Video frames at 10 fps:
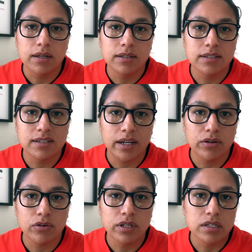a
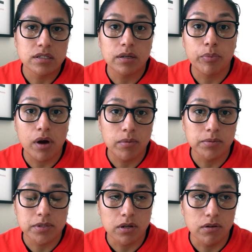designer is a
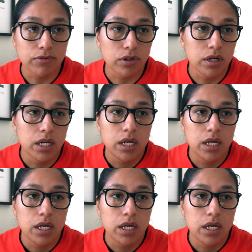problem solver.